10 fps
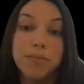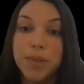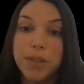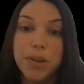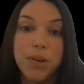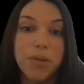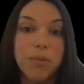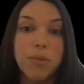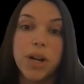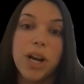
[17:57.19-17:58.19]
So
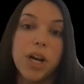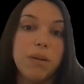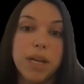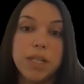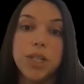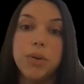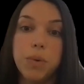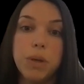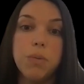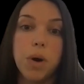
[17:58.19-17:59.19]
what I already mentioned,
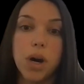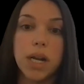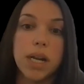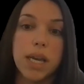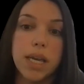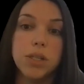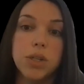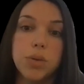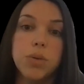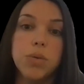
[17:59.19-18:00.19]
we wanted it
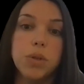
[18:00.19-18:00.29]
to